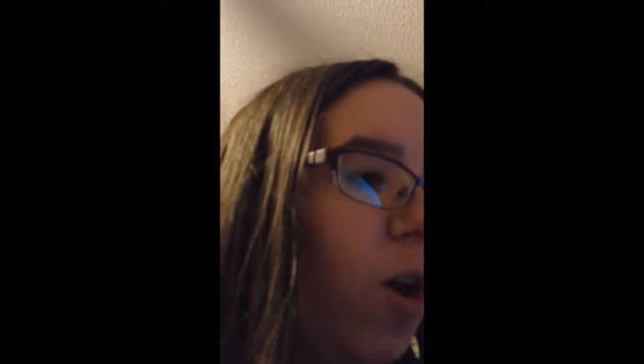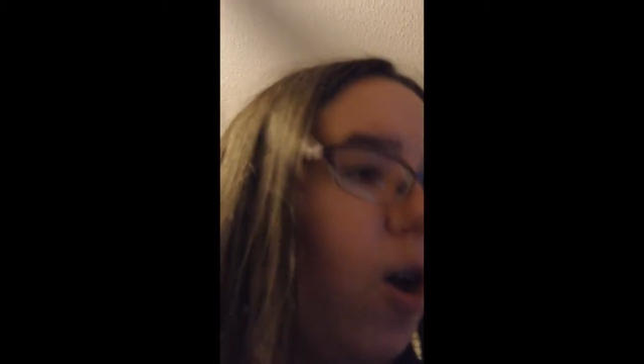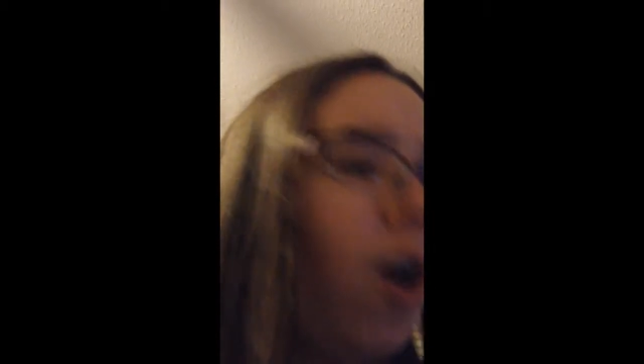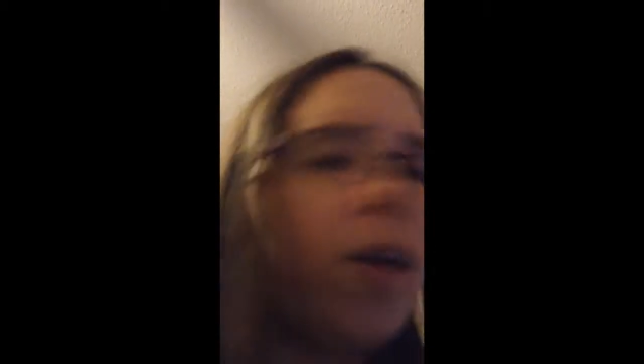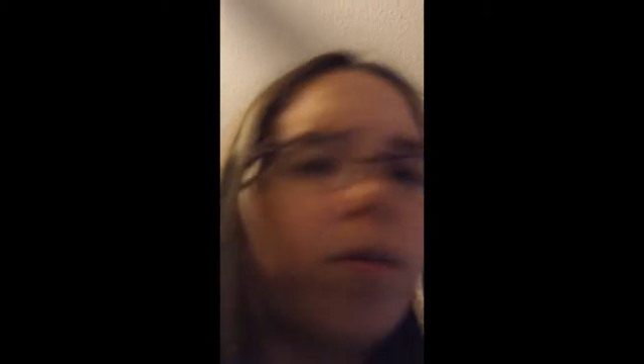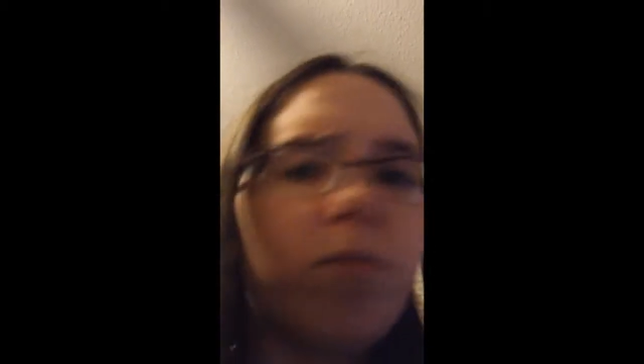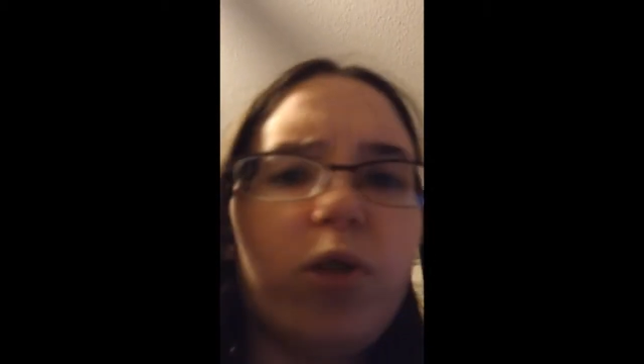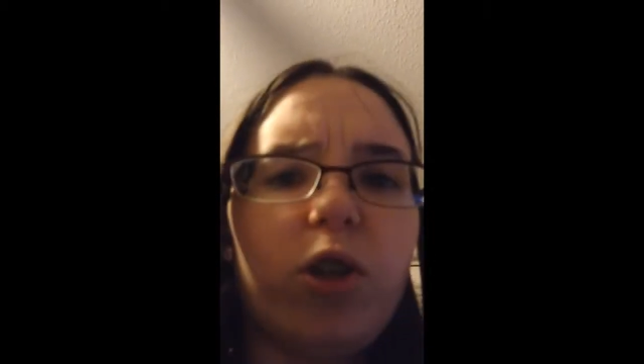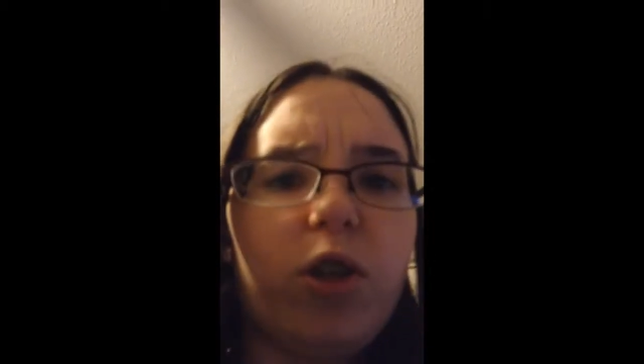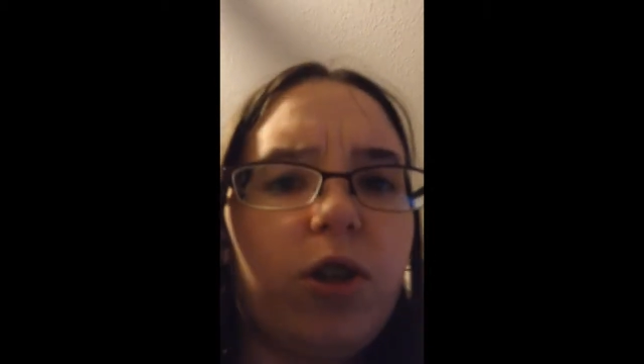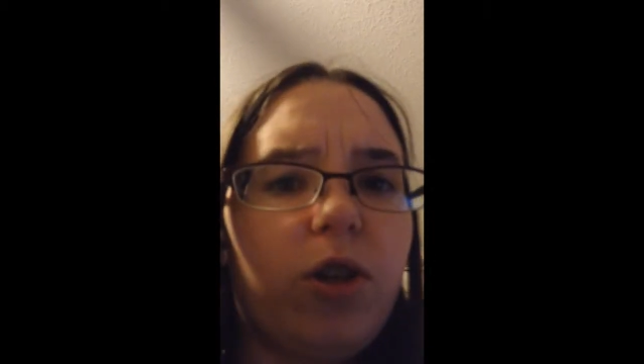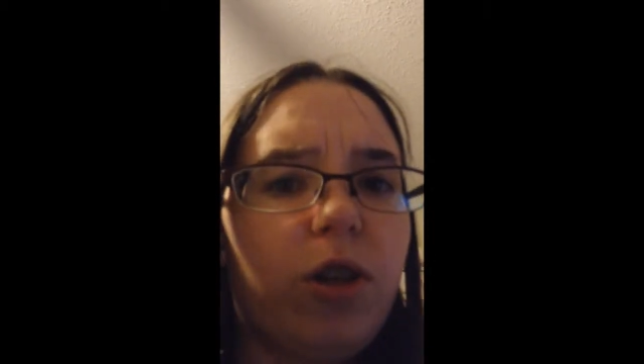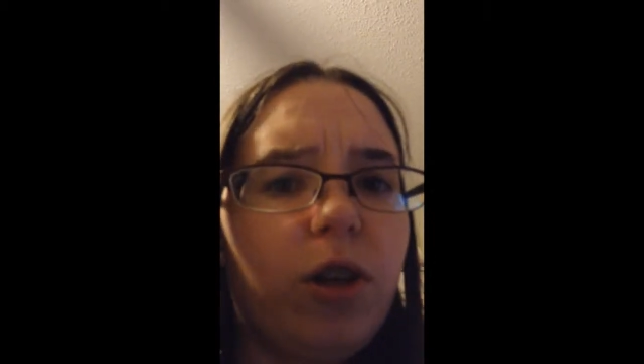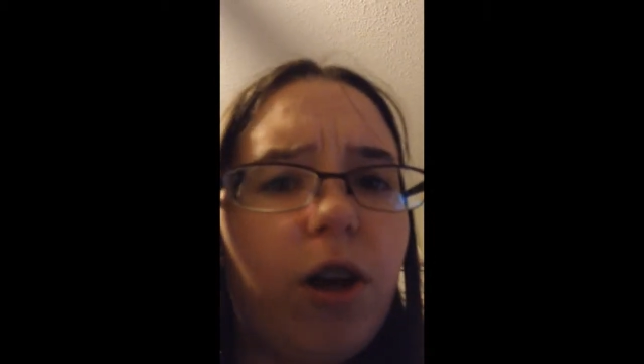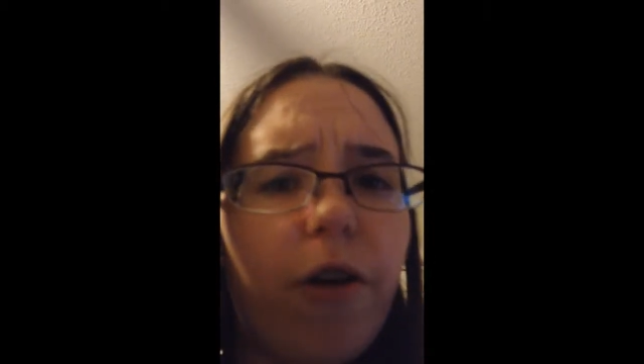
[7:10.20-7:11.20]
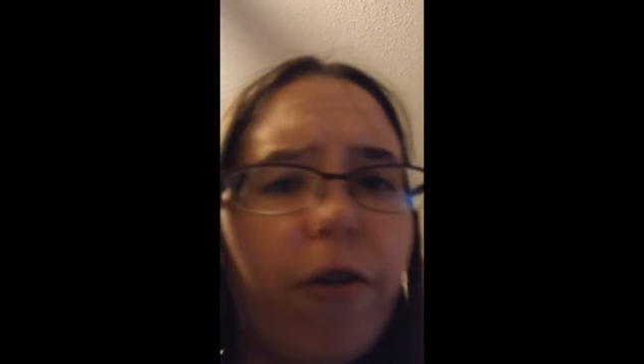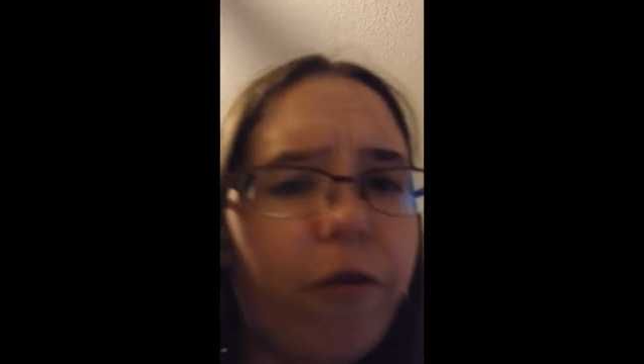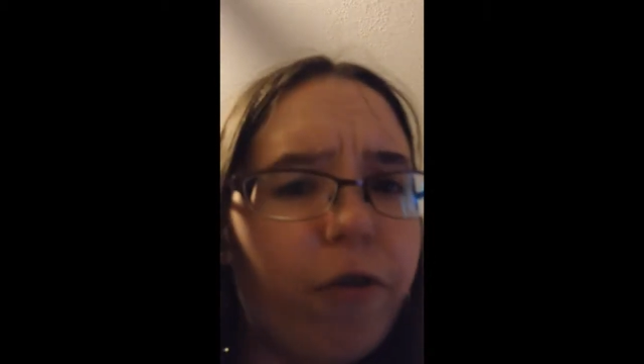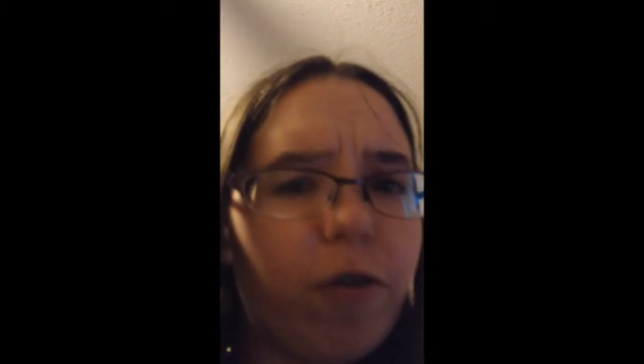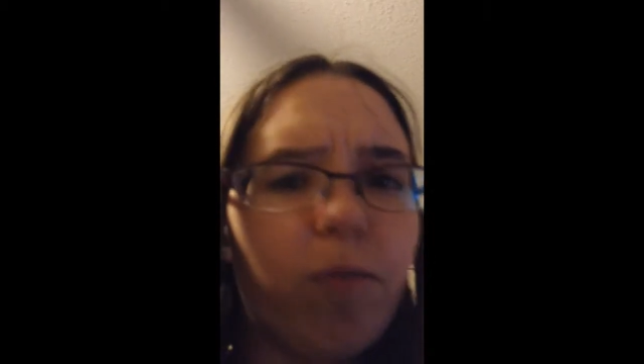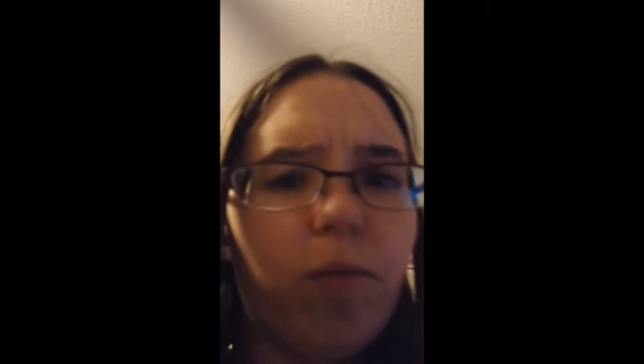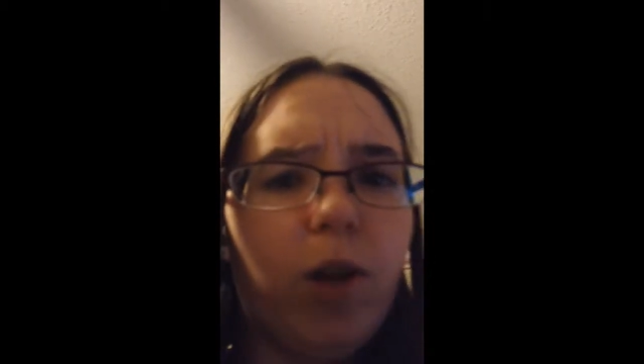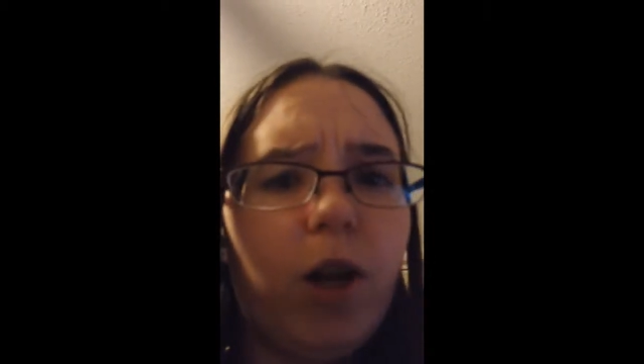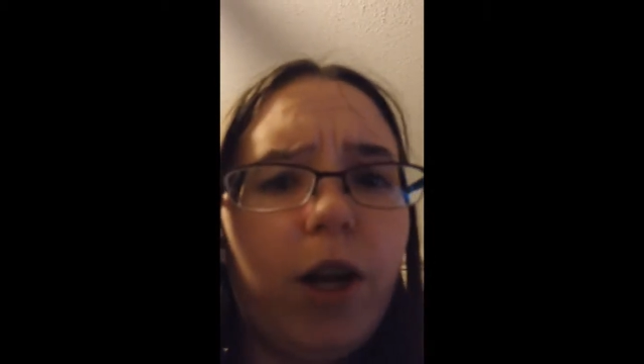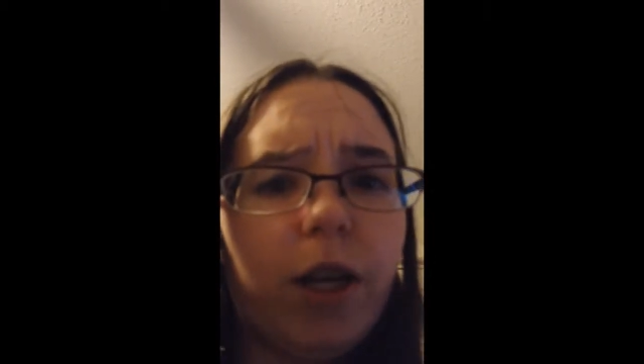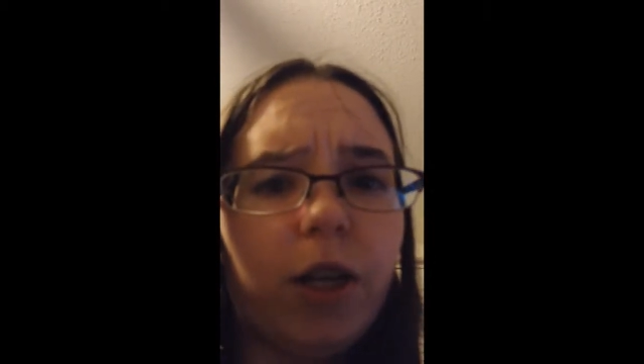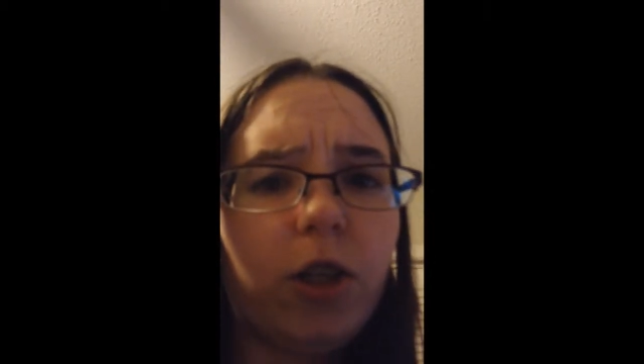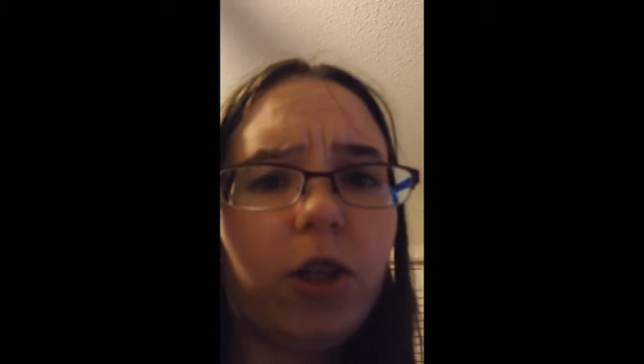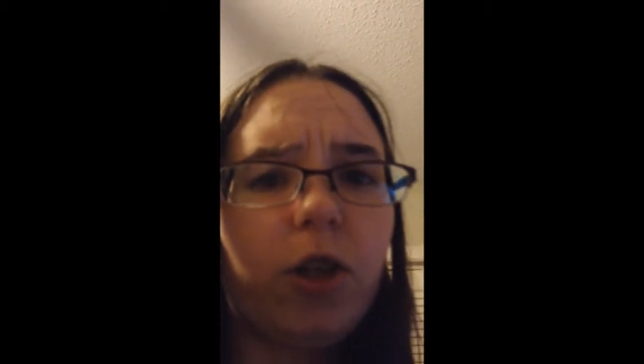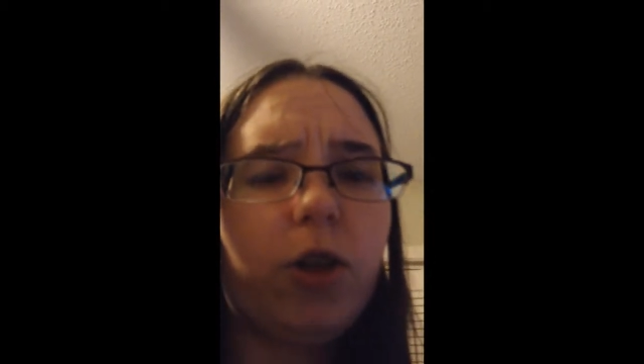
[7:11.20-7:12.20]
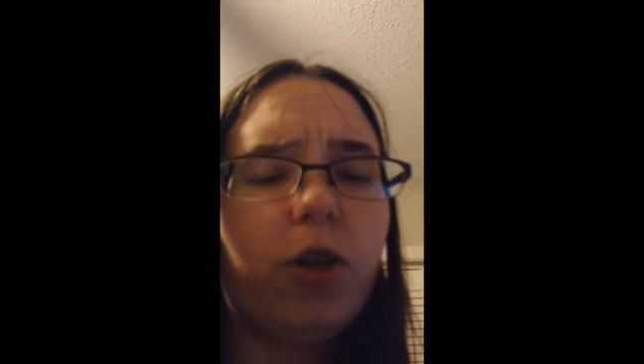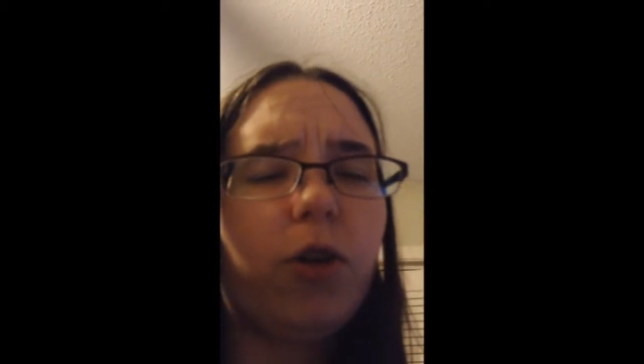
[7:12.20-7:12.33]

I am stuffed from lunch.